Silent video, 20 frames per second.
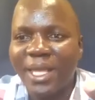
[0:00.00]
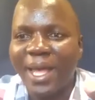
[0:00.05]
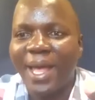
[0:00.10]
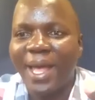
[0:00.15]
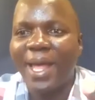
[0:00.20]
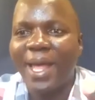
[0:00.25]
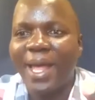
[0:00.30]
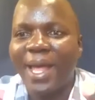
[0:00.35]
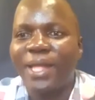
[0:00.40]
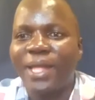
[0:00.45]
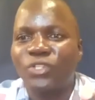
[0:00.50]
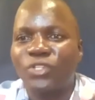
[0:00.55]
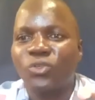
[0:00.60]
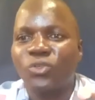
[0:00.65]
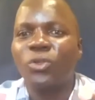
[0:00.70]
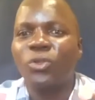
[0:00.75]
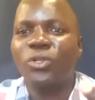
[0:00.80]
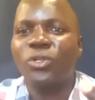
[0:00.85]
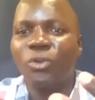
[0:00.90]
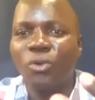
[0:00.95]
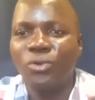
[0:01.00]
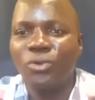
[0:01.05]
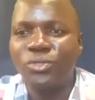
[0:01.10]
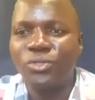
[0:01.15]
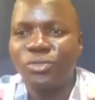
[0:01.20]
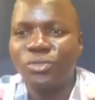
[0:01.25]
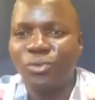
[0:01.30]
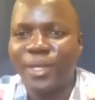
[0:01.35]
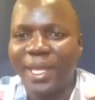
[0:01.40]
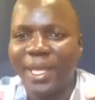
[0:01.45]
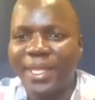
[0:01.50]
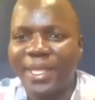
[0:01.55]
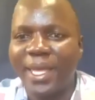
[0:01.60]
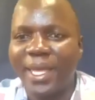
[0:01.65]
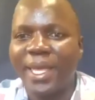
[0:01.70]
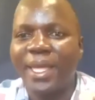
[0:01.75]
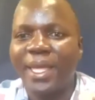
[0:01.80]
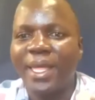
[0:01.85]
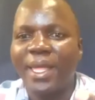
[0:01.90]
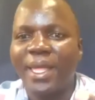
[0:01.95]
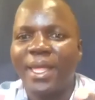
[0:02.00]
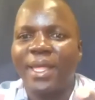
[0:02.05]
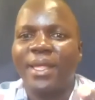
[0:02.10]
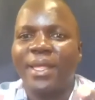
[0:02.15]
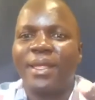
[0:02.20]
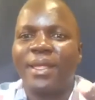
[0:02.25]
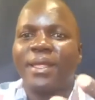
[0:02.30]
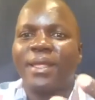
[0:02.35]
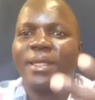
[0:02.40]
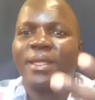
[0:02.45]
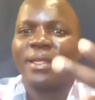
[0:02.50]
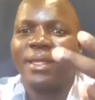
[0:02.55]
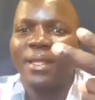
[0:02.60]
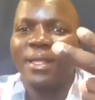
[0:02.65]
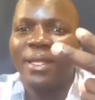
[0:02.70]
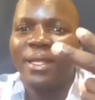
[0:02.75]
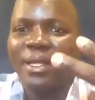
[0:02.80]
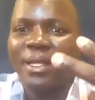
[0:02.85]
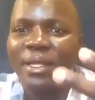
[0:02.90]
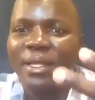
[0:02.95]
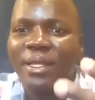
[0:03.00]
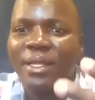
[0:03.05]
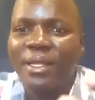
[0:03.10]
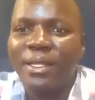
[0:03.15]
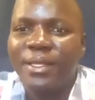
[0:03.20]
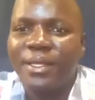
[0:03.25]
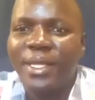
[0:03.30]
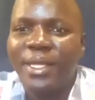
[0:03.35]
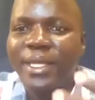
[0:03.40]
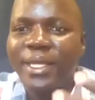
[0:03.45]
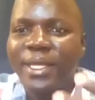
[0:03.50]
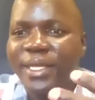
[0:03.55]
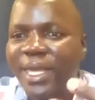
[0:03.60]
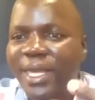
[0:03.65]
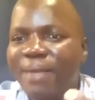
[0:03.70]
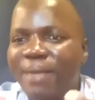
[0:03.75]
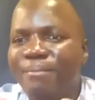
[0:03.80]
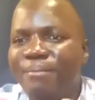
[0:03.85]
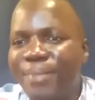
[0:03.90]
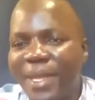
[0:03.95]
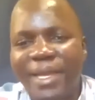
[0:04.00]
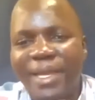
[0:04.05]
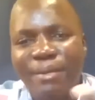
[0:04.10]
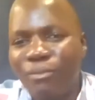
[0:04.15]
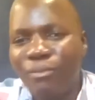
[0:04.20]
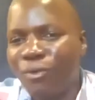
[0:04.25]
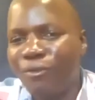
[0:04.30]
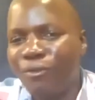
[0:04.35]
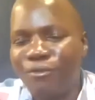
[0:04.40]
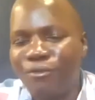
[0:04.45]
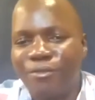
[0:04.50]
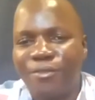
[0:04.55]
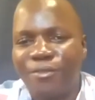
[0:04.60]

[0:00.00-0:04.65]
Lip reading: are so close together, they can barely move.